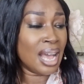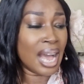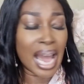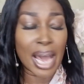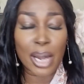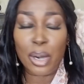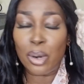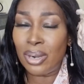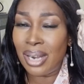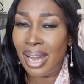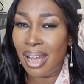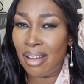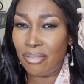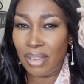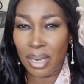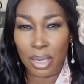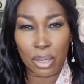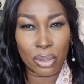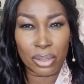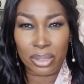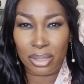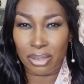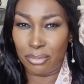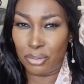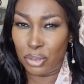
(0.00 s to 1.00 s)
I don't have a
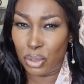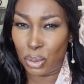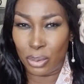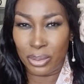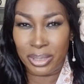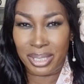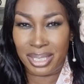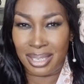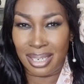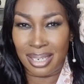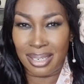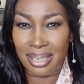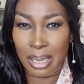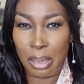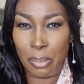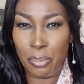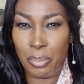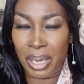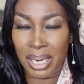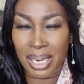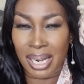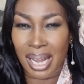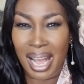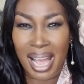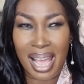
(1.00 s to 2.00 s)
lot of Dolce &
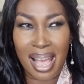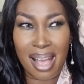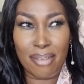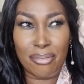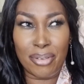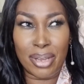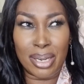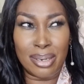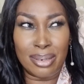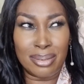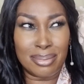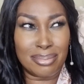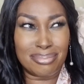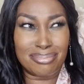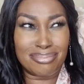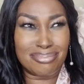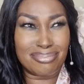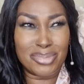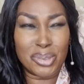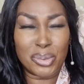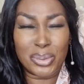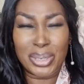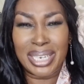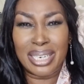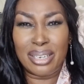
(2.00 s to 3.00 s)
Gabbana. I haven't
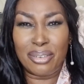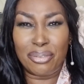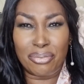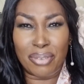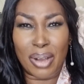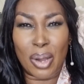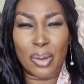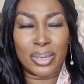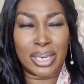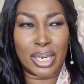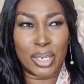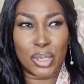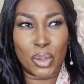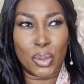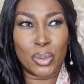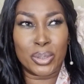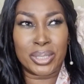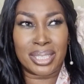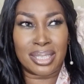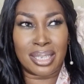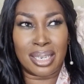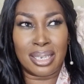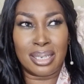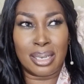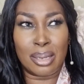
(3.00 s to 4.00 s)
really found a
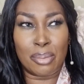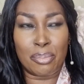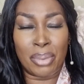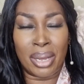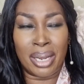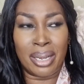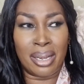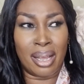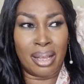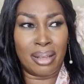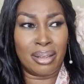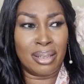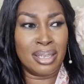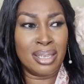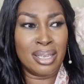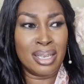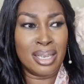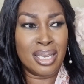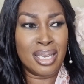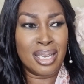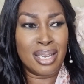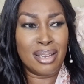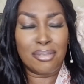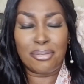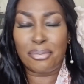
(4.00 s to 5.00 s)
Dolce & Gabbana
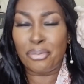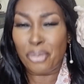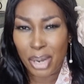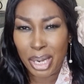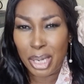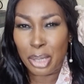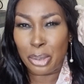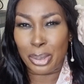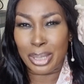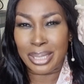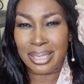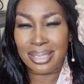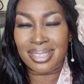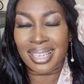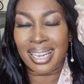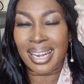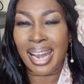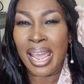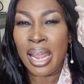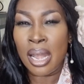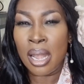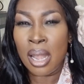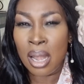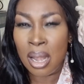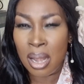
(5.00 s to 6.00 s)
fragrance that
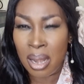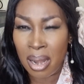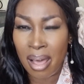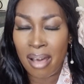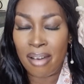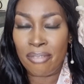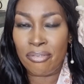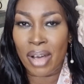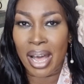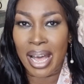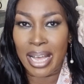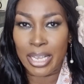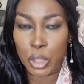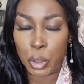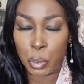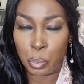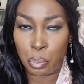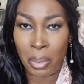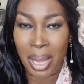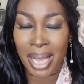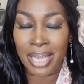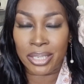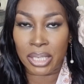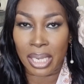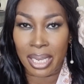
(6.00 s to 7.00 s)
I love as
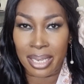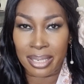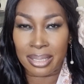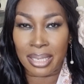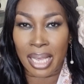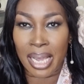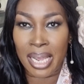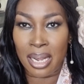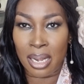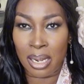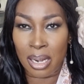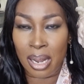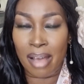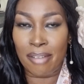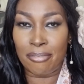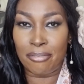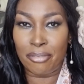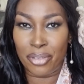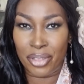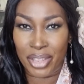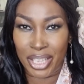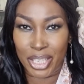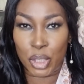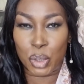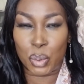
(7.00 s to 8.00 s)
much as I
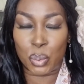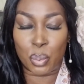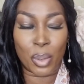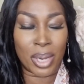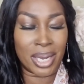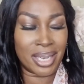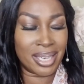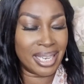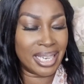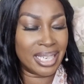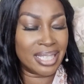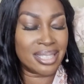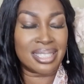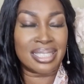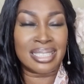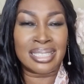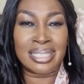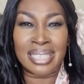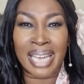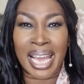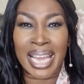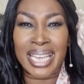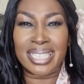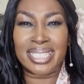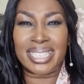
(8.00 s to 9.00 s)
love this one. It's
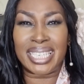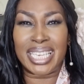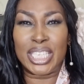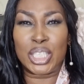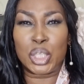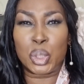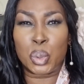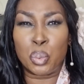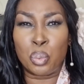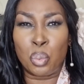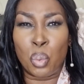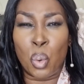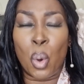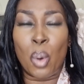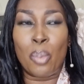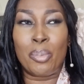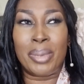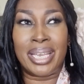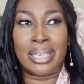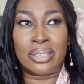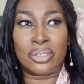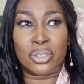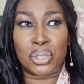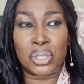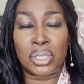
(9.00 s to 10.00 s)
nice, it's warm,
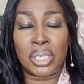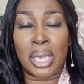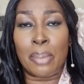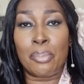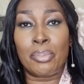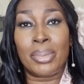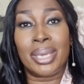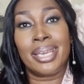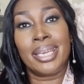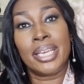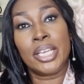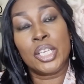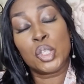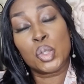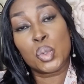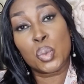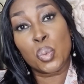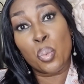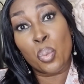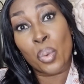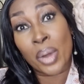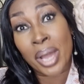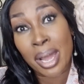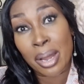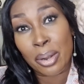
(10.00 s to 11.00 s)
it's yummy, it's
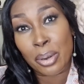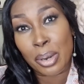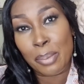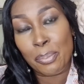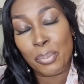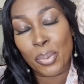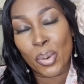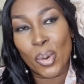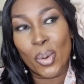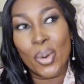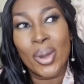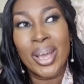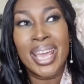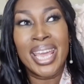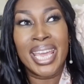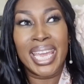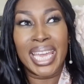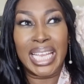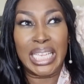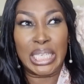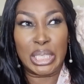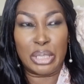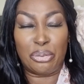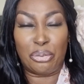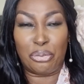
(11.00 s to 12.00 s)
wearable,
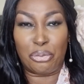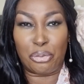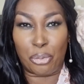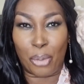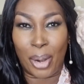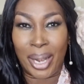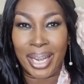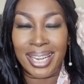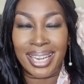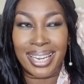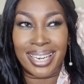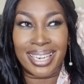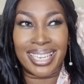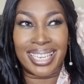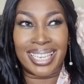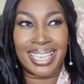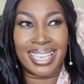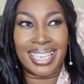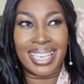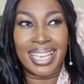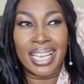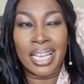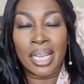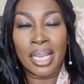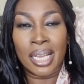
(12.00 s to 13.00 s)
it's
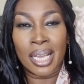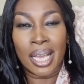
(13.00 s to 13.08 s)
friendly.